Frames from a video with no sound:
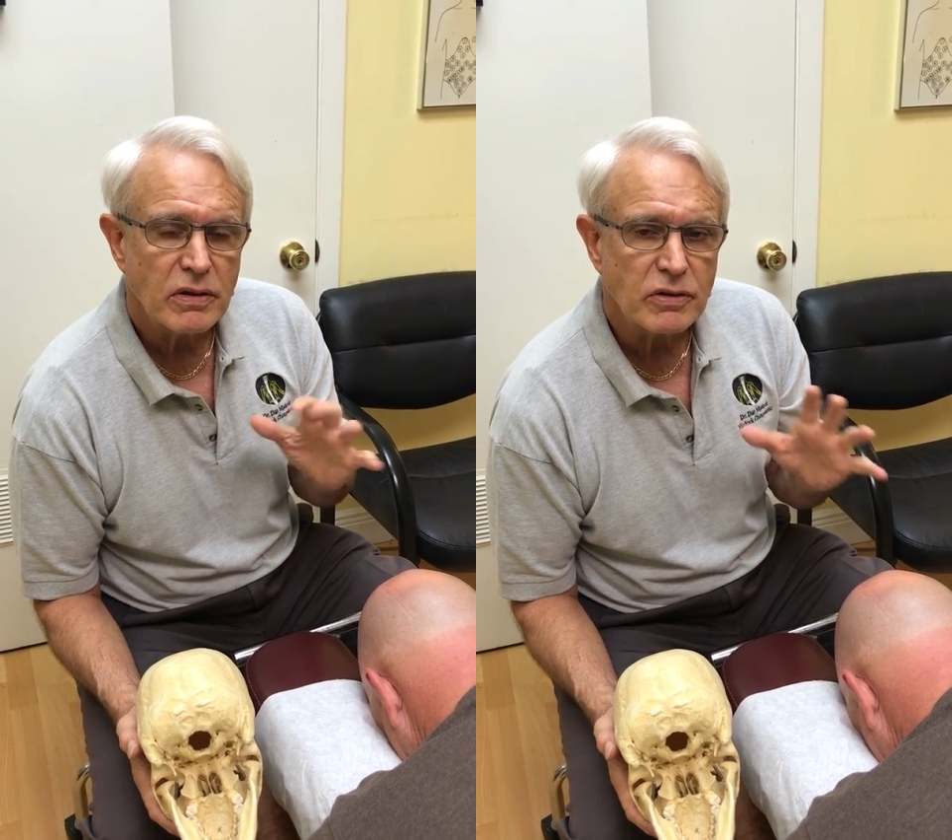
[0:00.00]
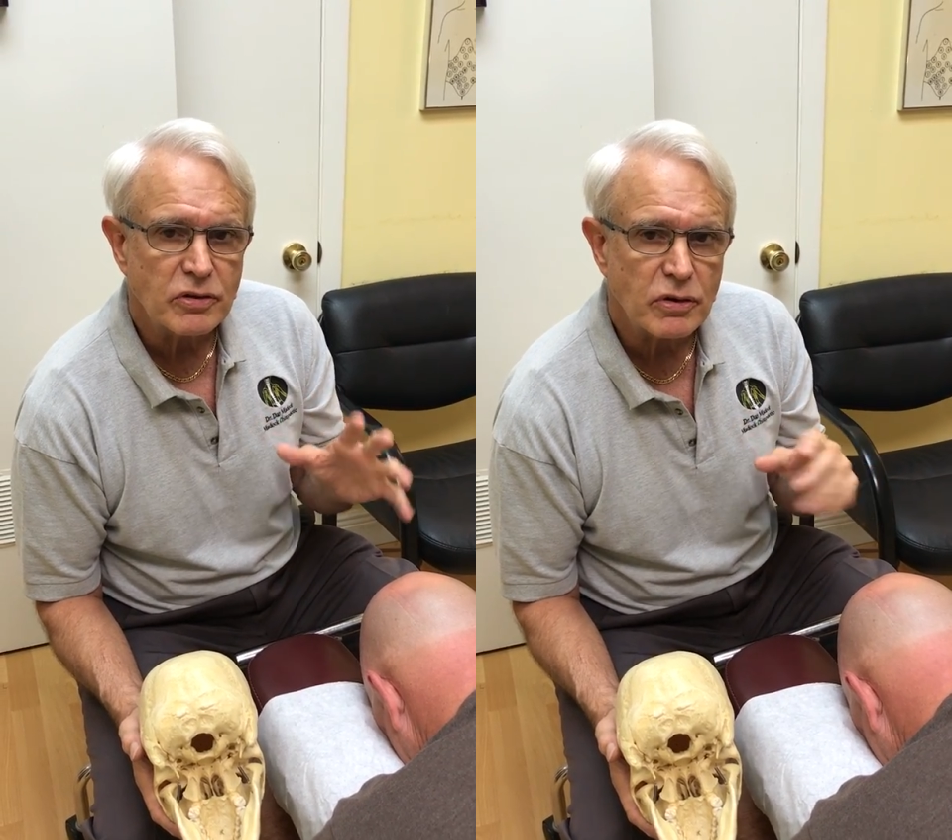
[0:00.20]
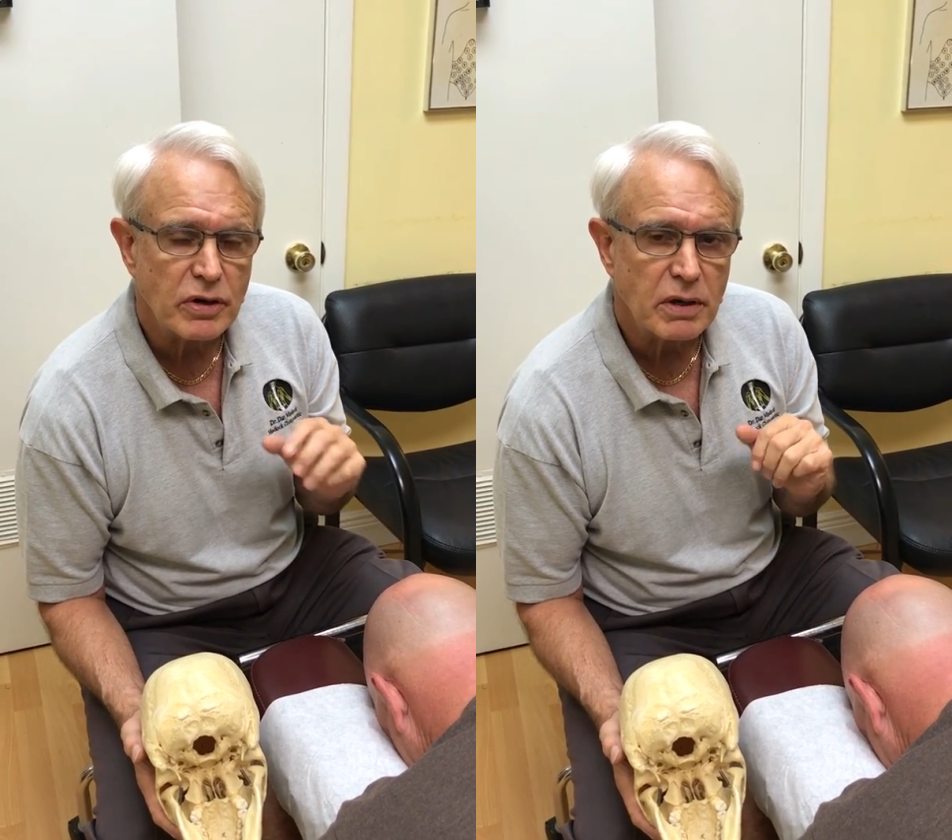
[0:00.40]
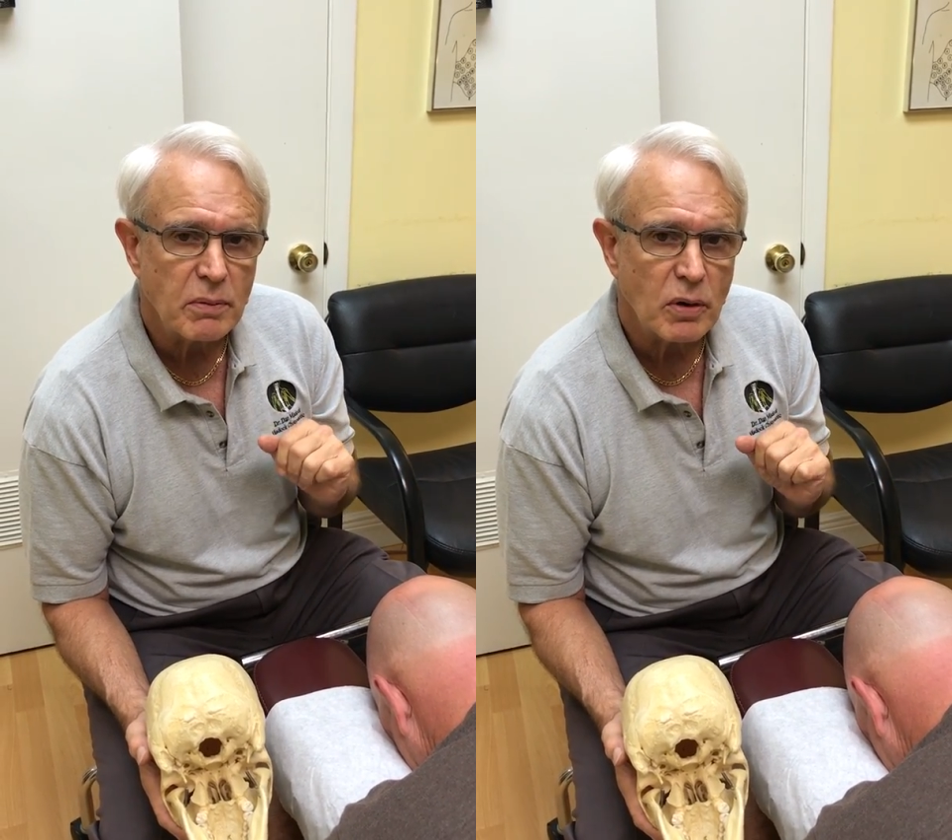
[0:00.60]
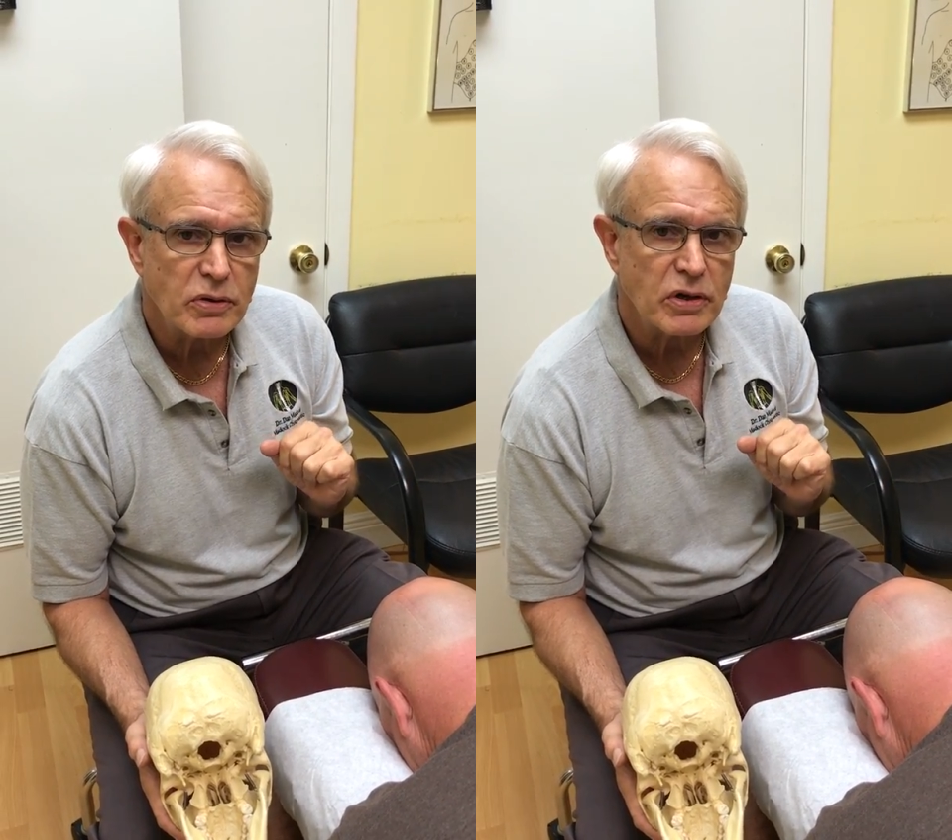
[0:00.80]
the
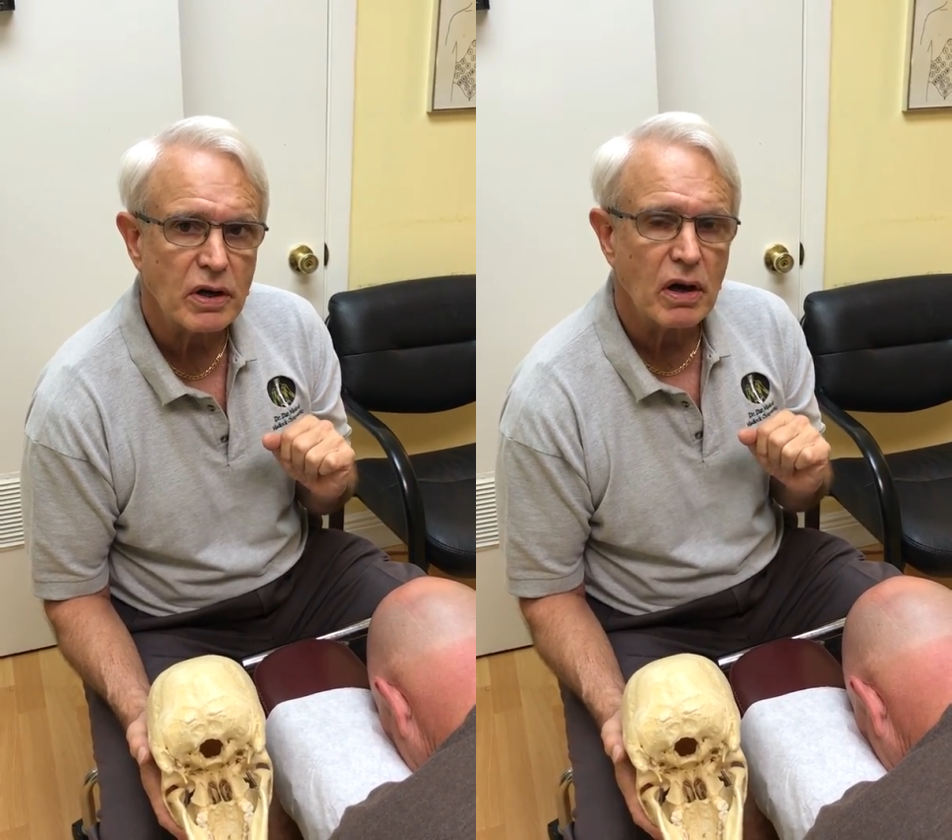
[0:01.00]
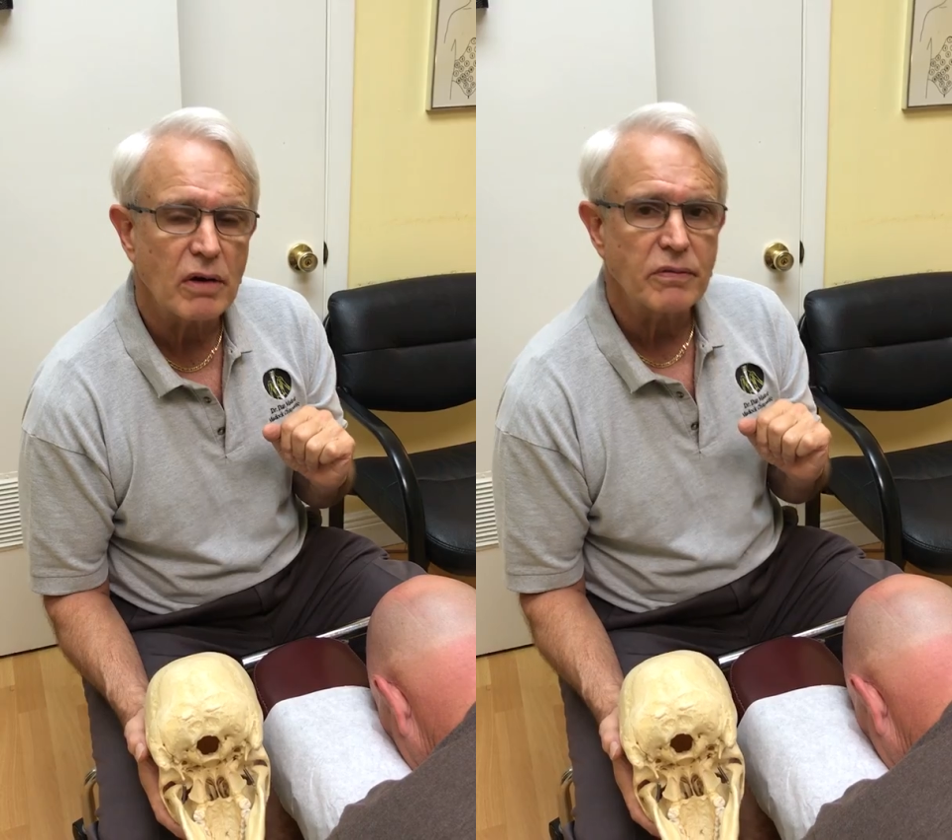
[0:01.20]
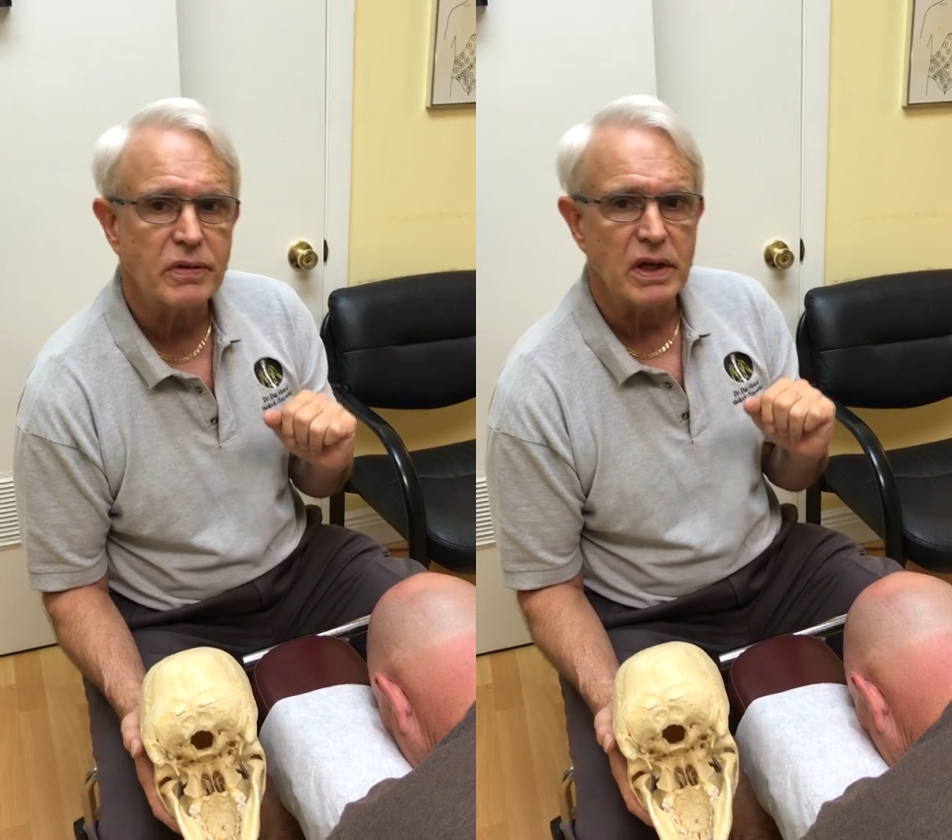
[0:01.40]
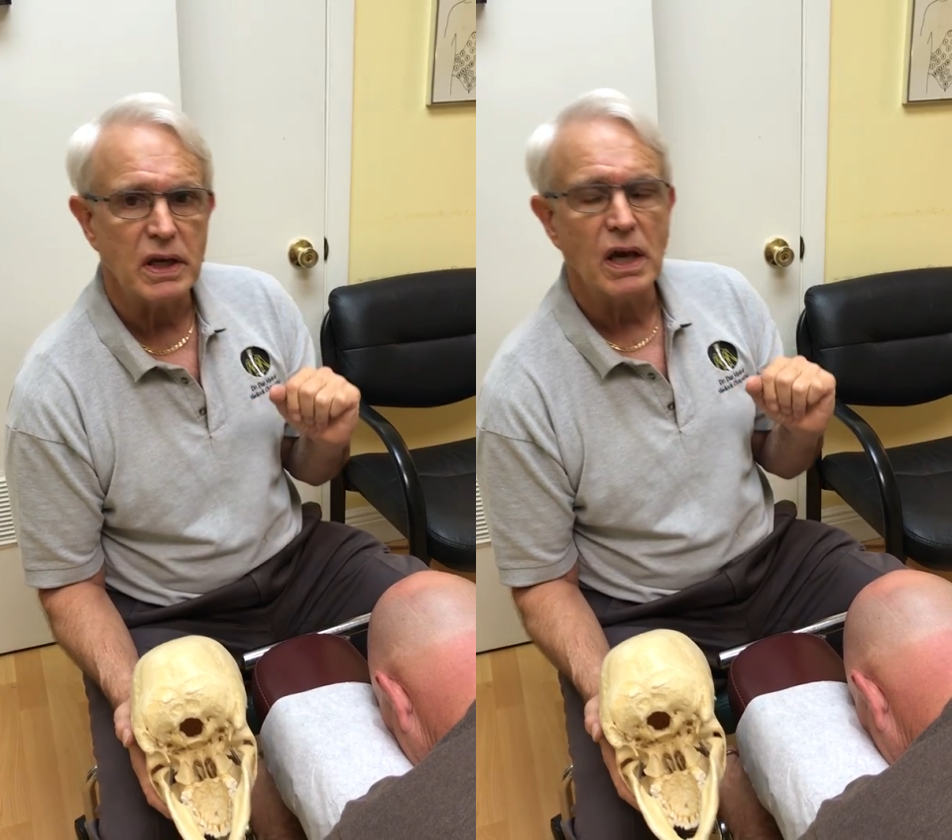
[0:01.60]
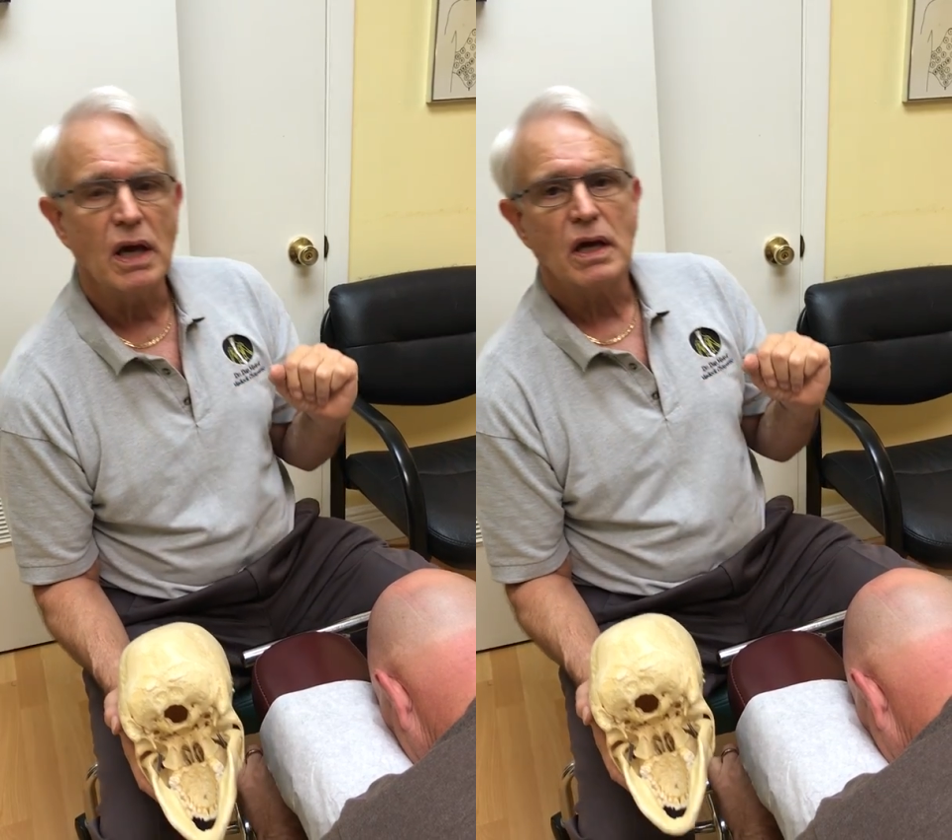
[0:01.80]
churning motion of
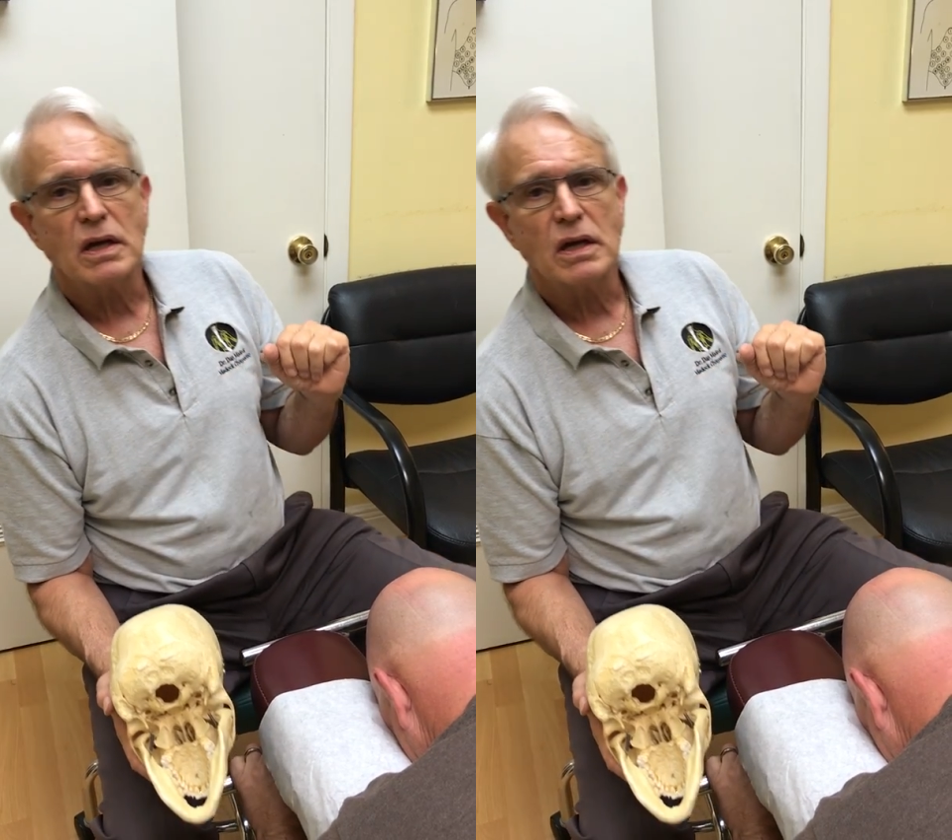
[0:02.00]
the